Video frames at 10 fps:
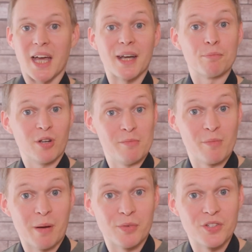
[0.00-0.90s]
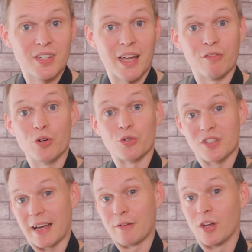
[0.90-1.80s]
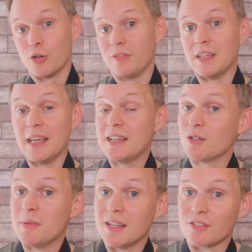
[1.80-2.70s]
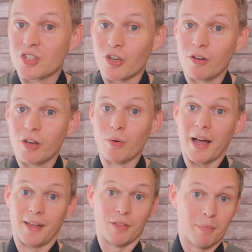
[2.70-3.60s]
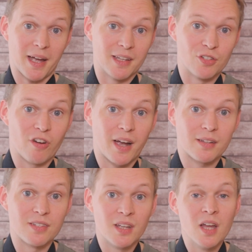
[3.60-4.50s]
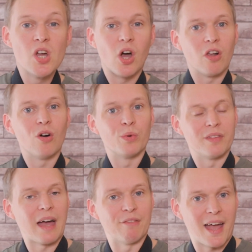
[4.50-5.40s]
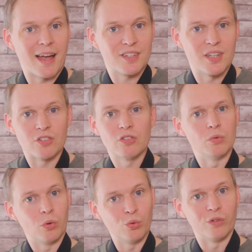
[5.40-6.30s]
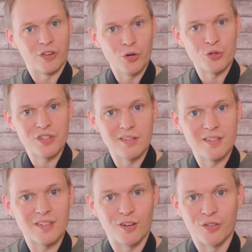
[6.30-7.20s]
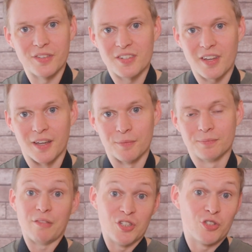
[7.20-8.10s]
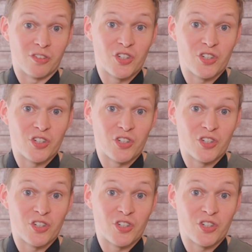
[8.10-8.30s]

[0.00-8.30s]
and premium members can of course download the intermediate solo and the backing tracks, along with having access to all the courses on the site. If you're new to the